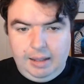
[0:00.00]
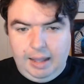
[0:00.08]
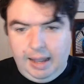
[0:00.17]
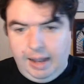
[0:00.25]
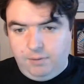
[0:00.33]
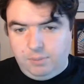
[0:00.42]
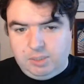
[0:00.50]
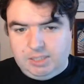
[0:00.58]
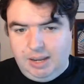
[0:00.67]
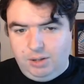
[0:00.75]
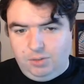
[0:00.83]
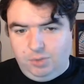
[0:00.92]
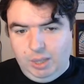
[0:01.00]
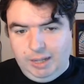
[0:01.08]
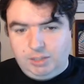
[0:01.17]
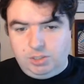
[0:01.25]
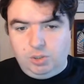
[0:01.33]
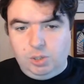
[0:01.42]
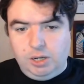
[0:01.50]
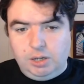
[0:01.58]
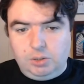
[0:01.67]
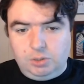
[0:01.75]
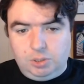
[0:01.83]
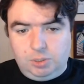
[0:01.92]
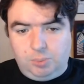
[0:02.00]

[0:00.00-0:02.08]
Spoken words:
And from the sound of things, studios